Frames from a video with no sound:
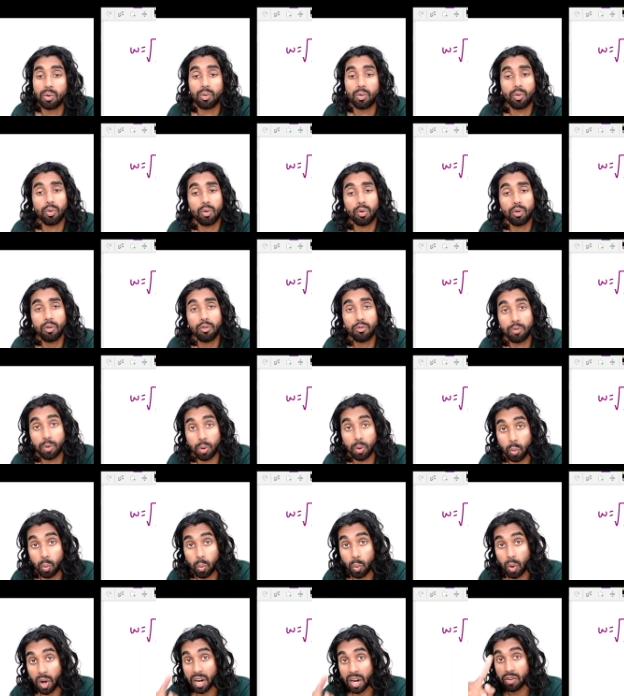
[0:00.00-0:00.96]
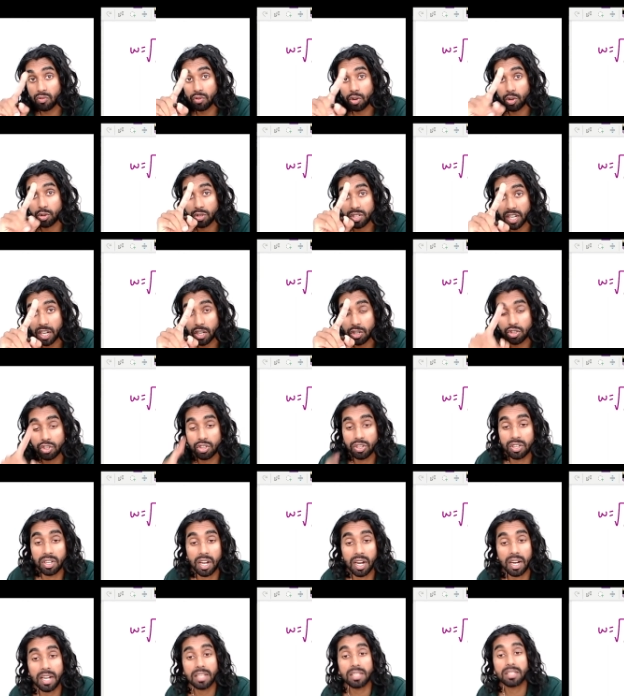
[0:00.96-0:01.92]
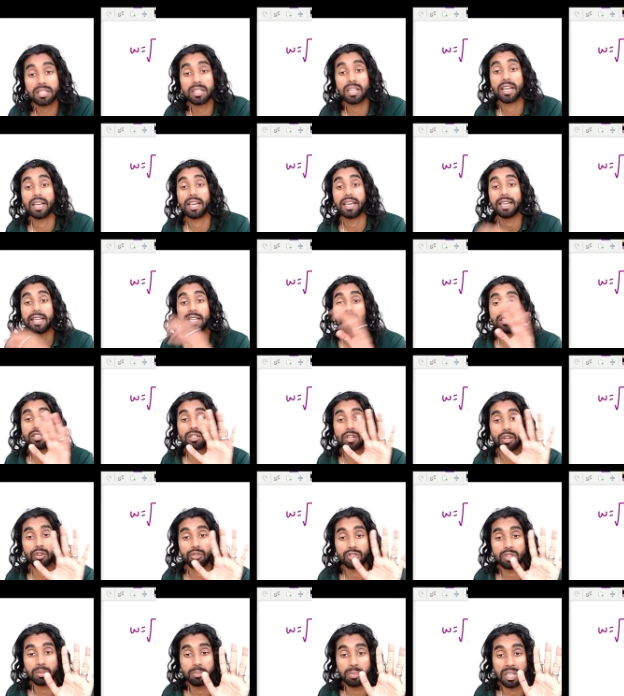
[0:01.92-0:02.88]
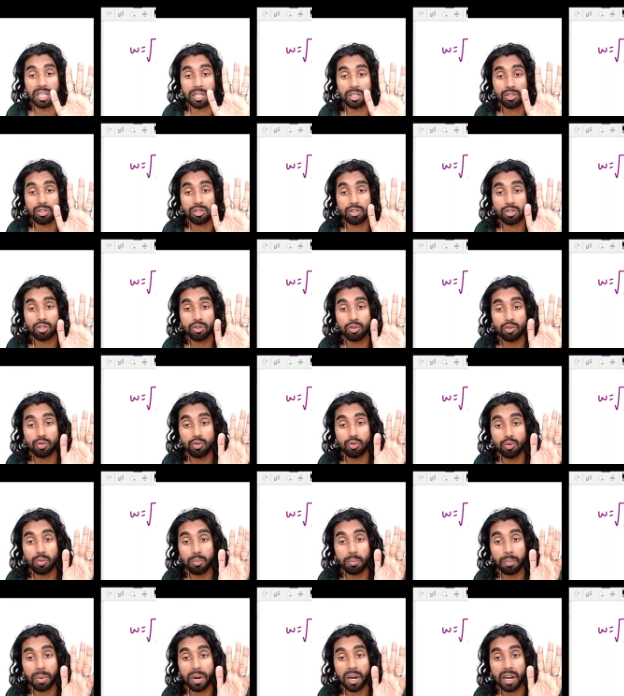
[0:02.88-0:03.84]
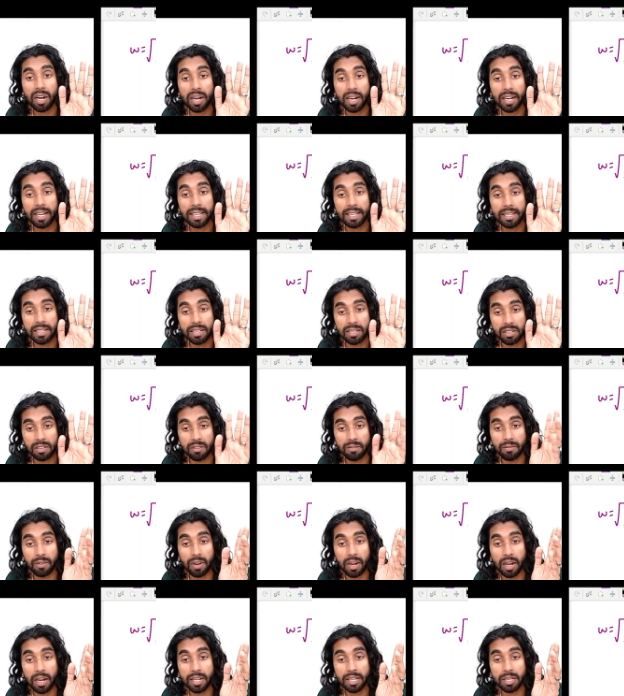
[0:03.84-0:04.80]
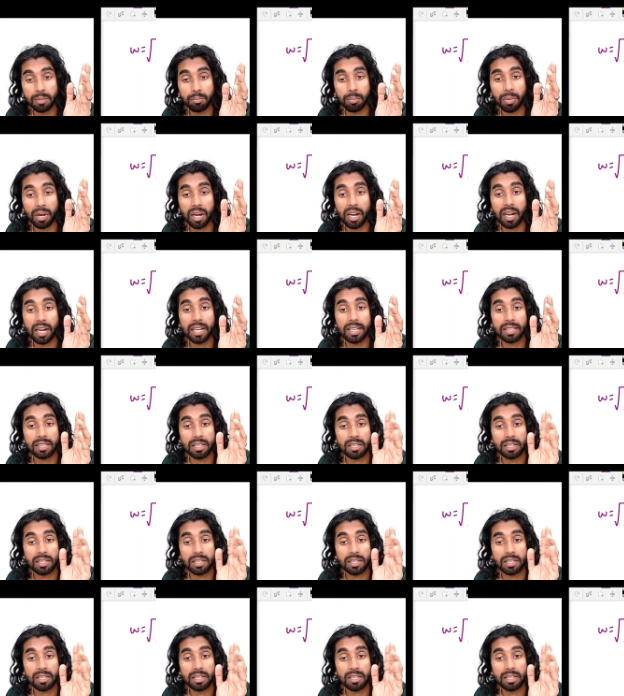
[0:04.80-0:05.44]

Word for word: Or for one rotation, guys, it's going to be 2 pi divided by the